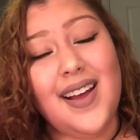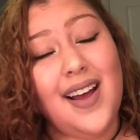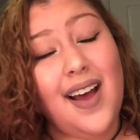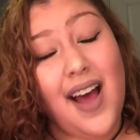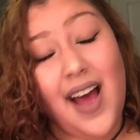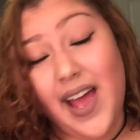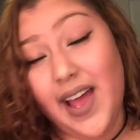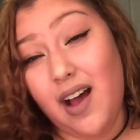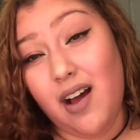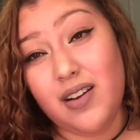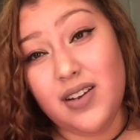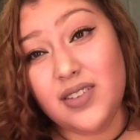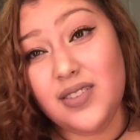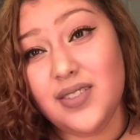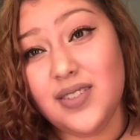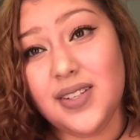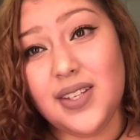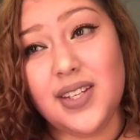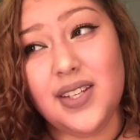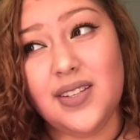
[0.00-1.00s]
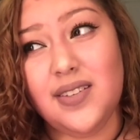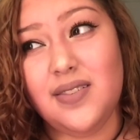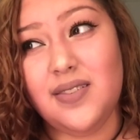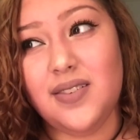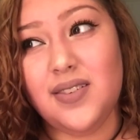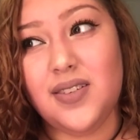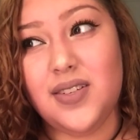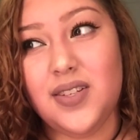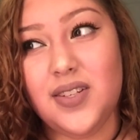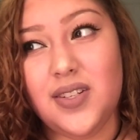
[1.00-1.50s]
I honestly
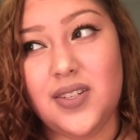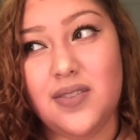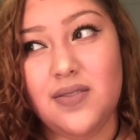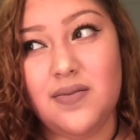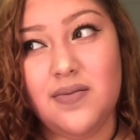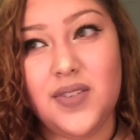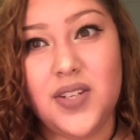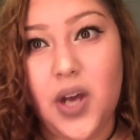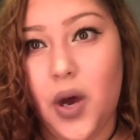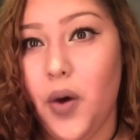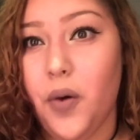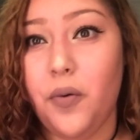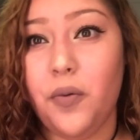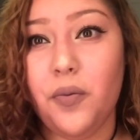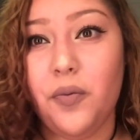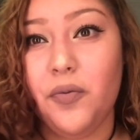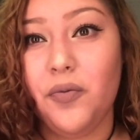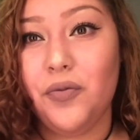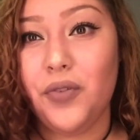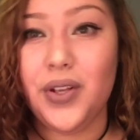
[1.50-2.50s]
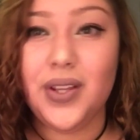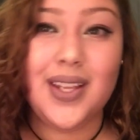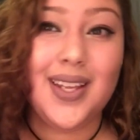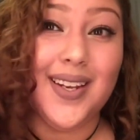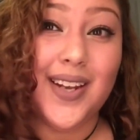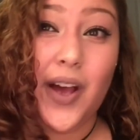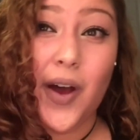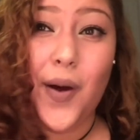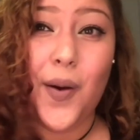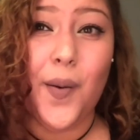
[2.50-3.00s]
don't really
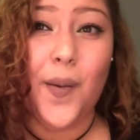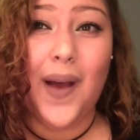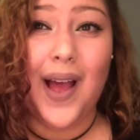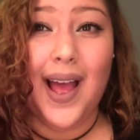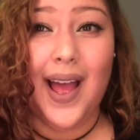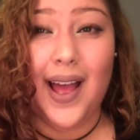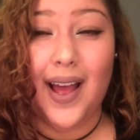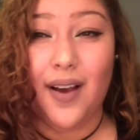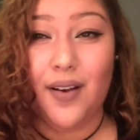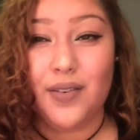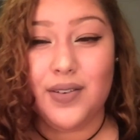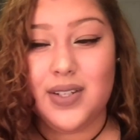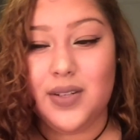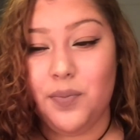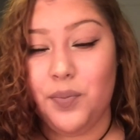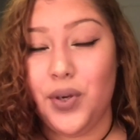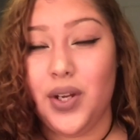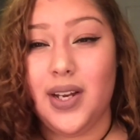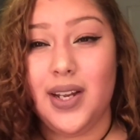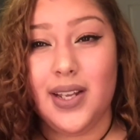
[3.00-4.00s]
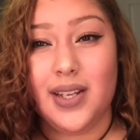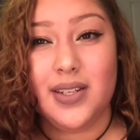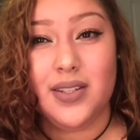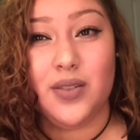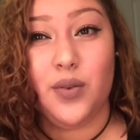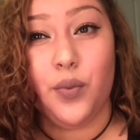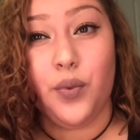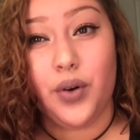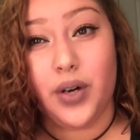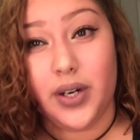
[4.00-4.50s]
know how to put it
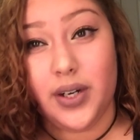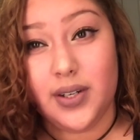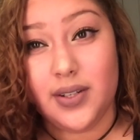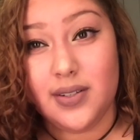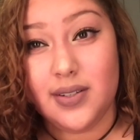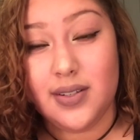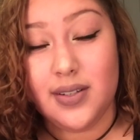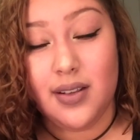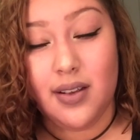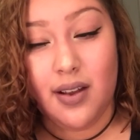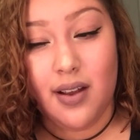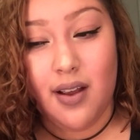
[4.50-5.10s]
into words.